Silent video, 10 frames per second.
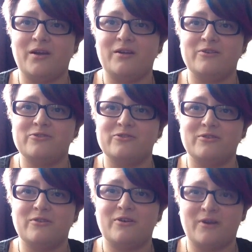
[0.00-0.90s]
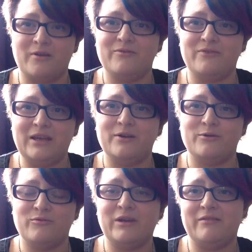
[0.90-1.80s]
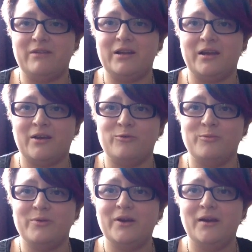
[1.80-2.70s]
and hopefully it will really, really help.